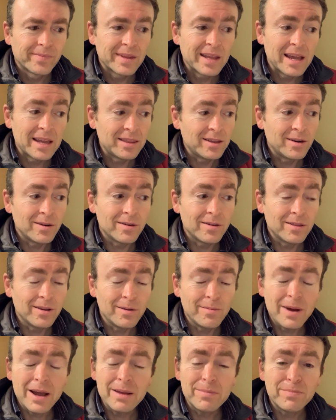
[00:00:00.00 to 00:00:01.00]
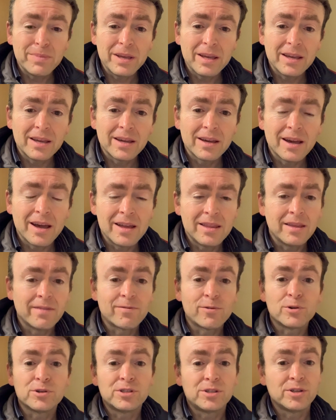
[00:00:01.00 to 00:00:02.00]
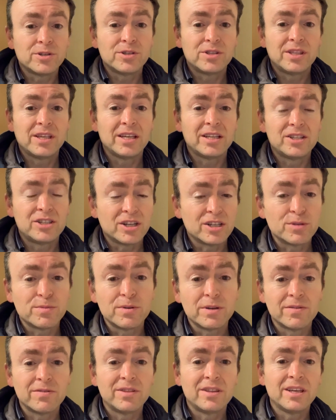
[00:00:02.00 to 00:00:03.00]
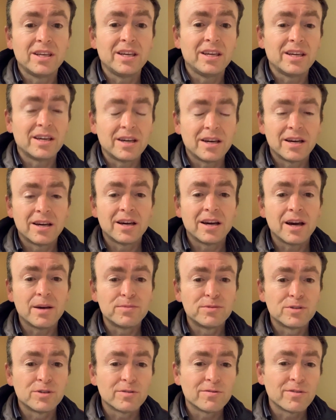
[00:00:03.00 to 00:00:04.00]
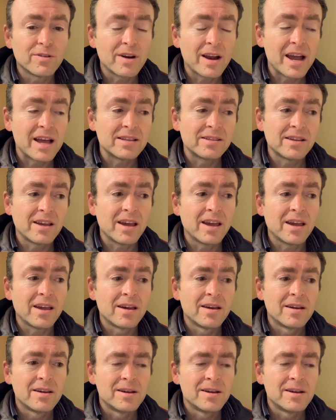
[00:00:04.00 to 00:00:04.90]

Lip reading: And there might be, and of course, there's the judgment of the observer as a